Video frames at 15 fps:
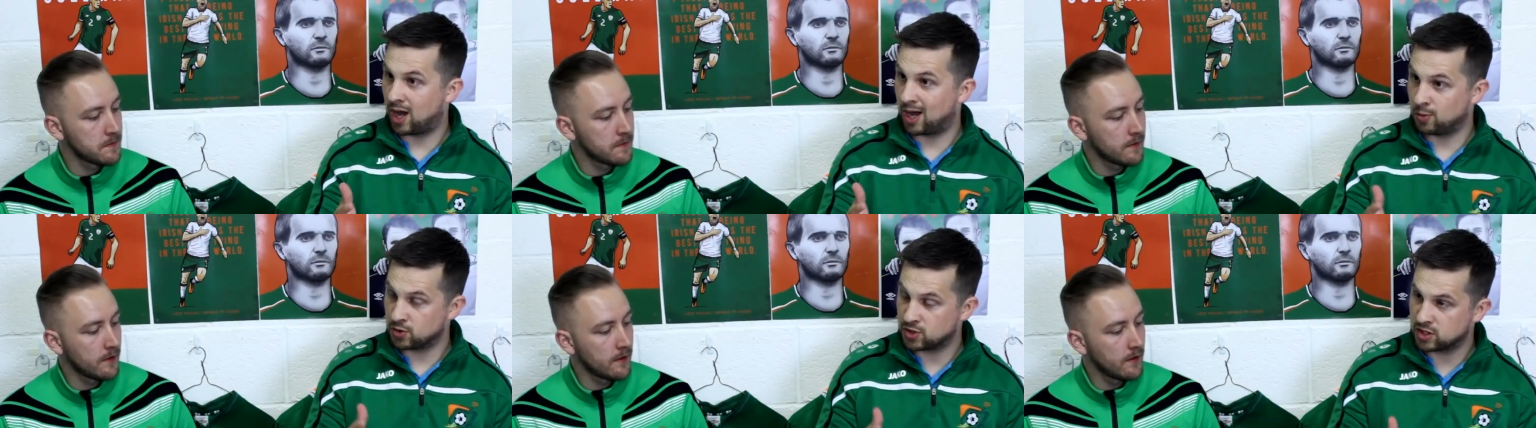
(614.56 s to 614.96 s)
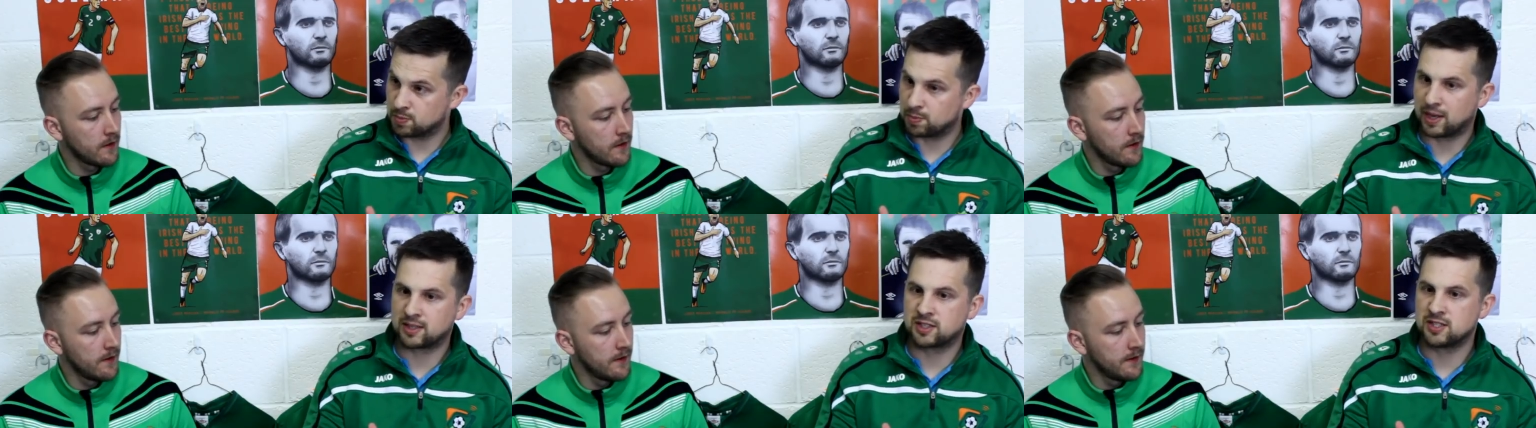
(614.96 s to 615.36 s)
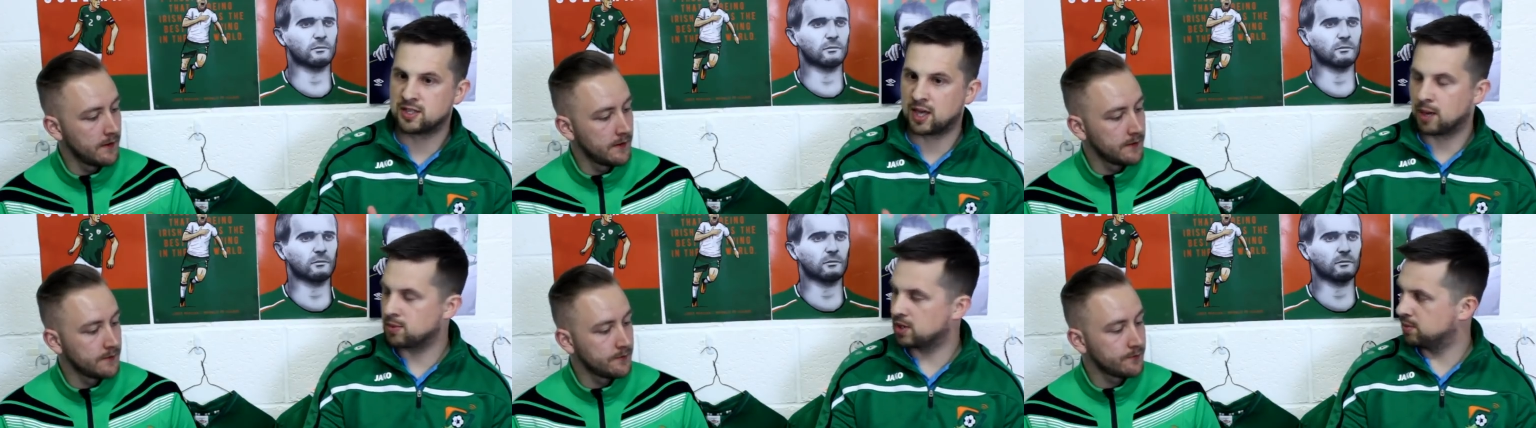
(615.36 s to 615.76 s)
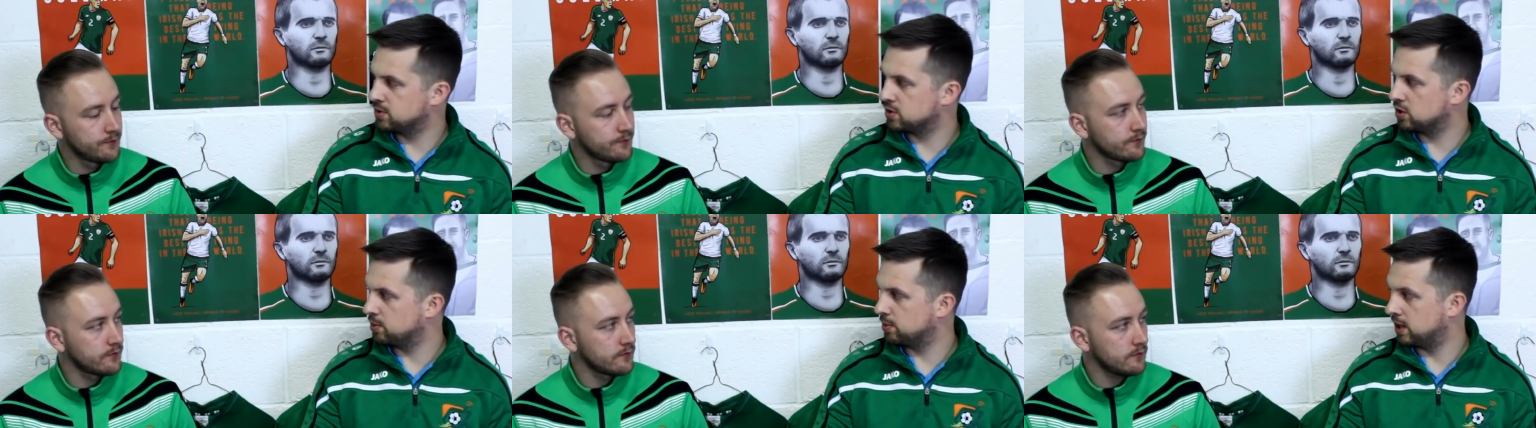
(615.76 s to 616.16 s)
Speaker 1: I would suspect, his game time is
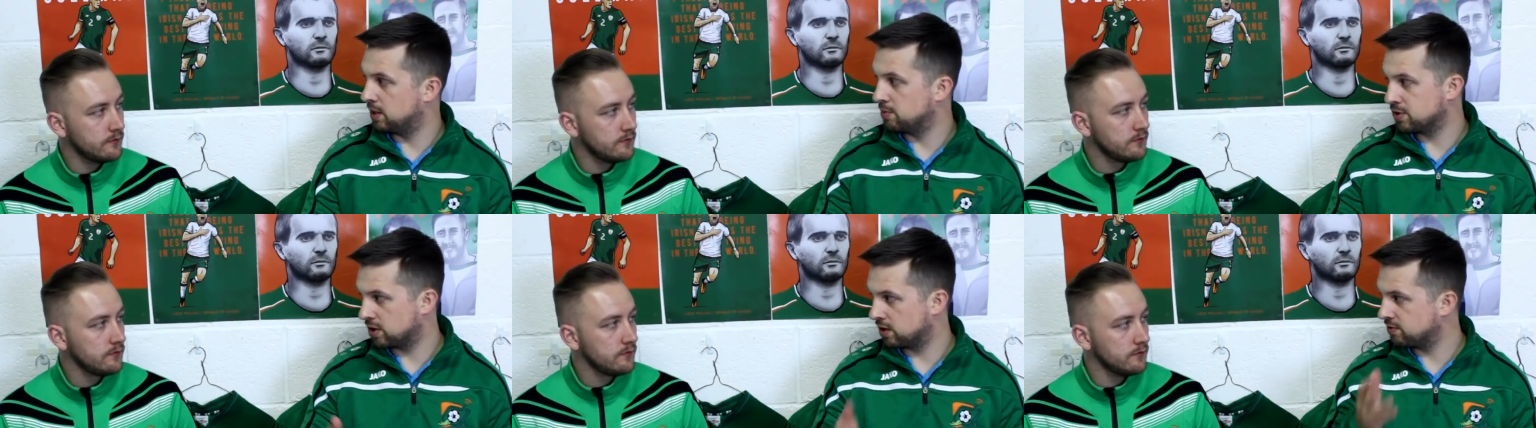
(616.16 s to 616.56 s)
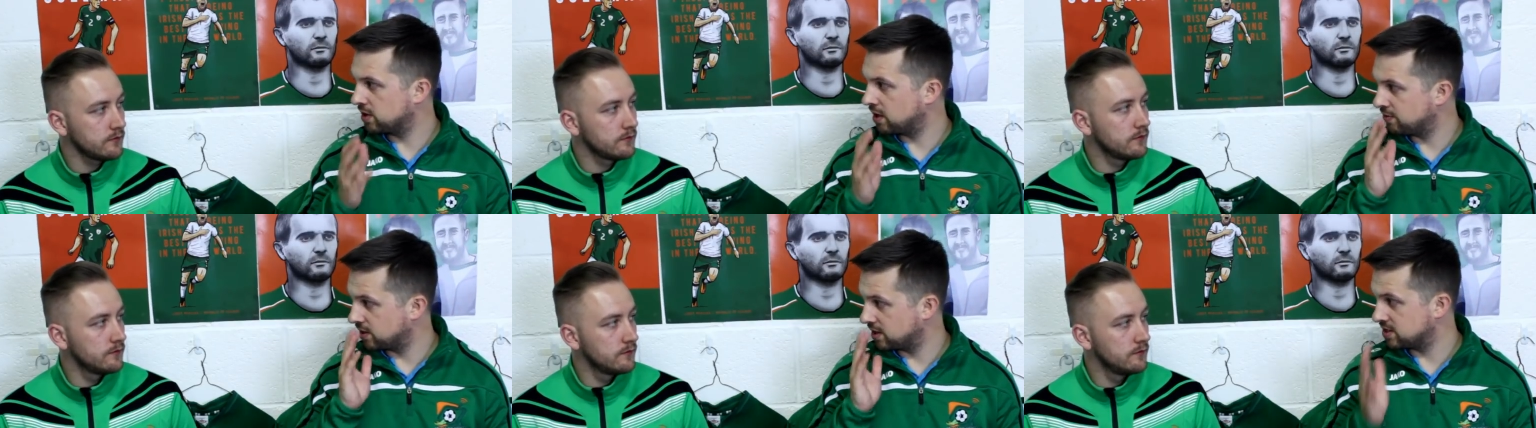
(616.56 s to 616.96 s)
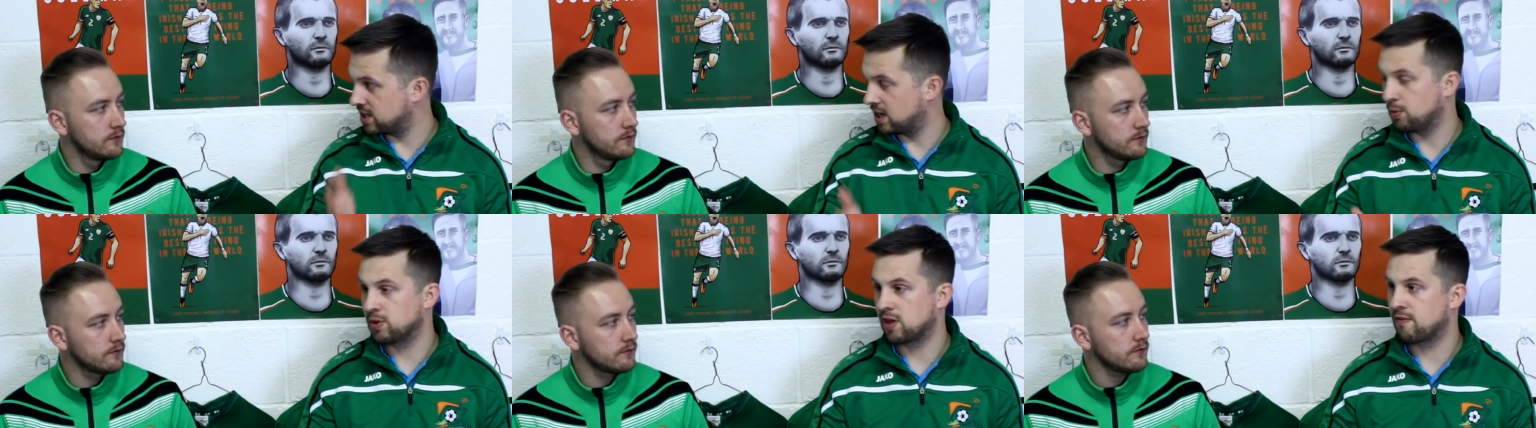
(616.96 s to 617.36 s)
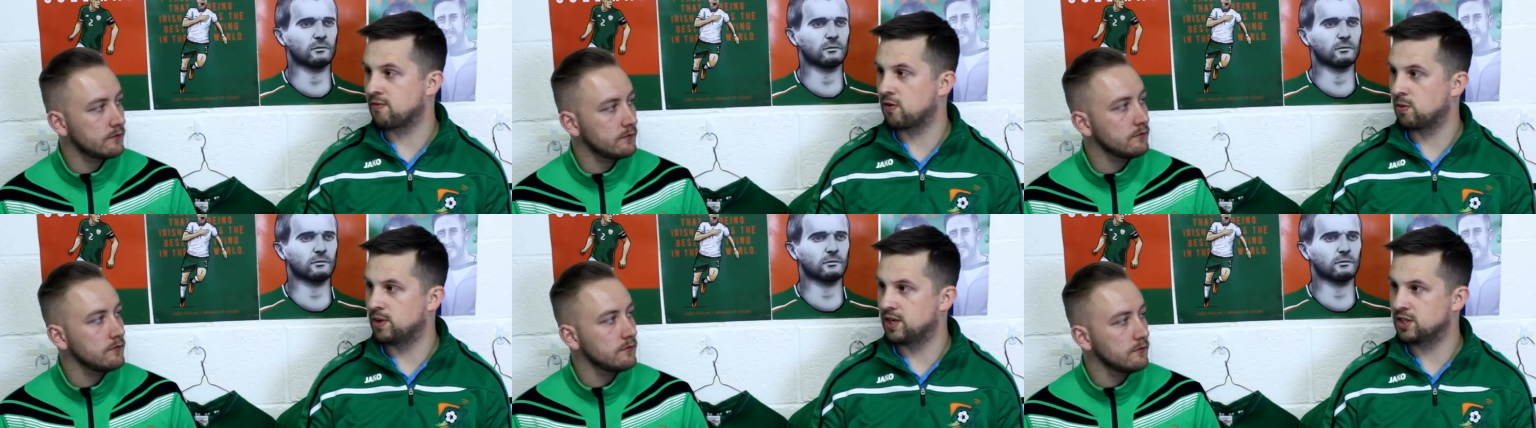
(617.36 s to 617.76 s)
going to be limited if if they stay with that
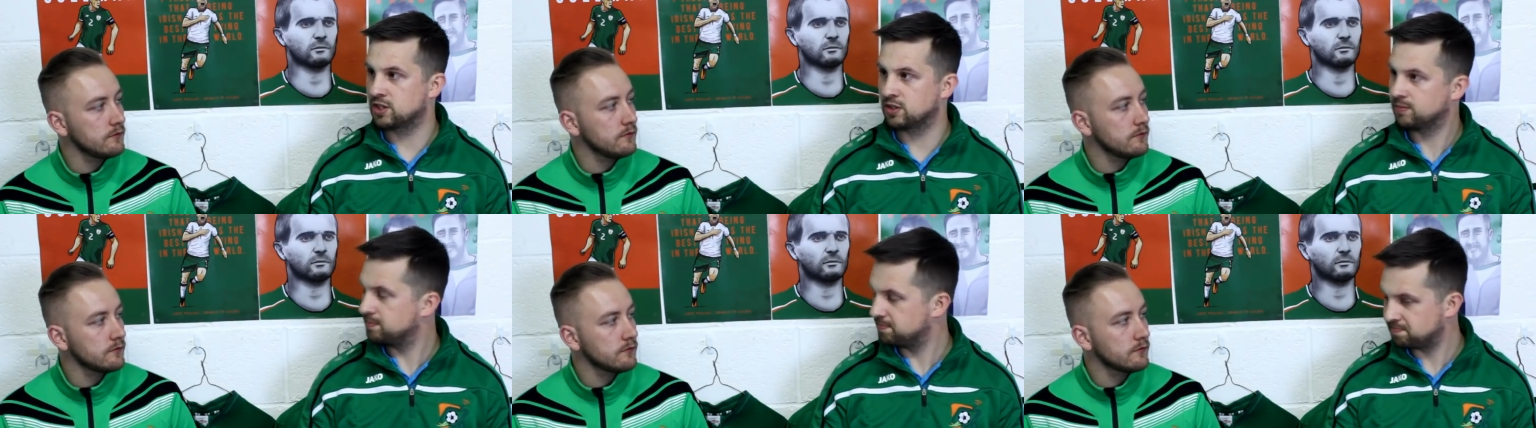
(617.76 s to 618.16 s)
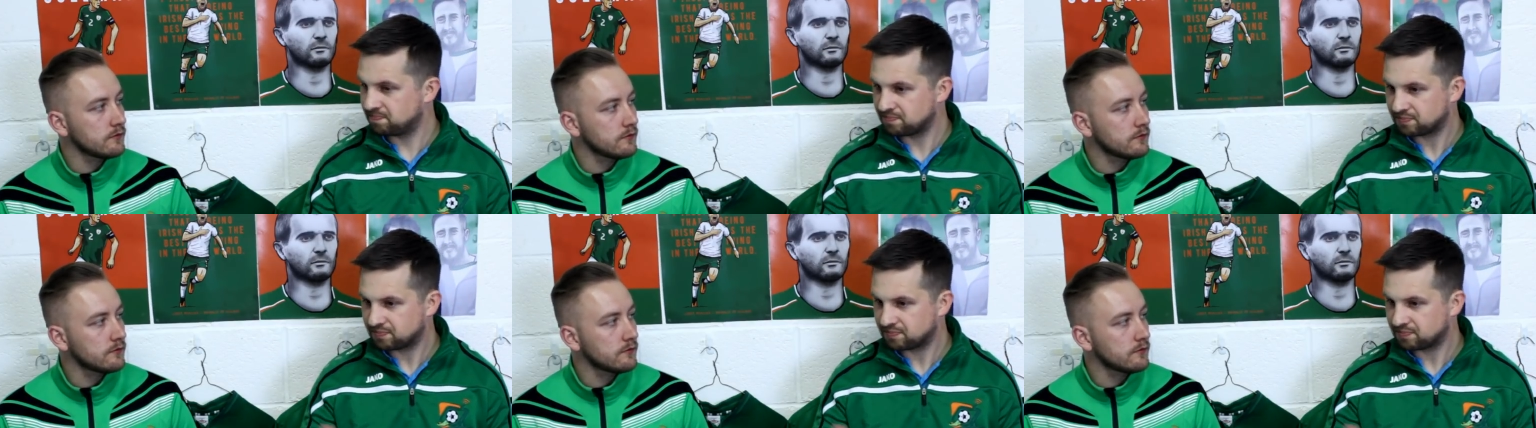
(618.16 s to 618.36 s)
formation.